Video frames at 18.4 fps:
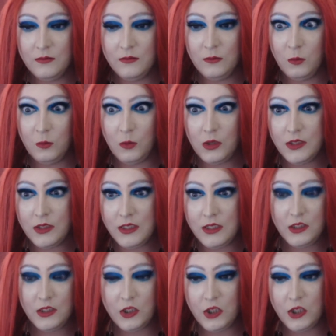
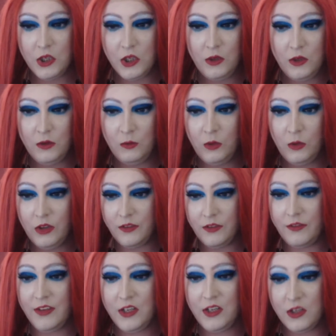wanting to do, one of
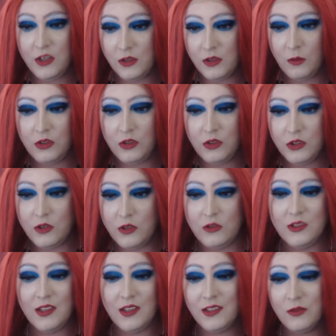the videos I want to do
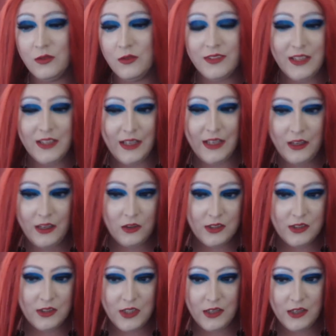is like sort of singing on
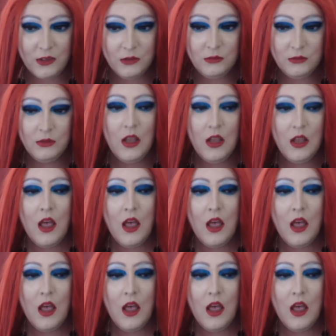the channel,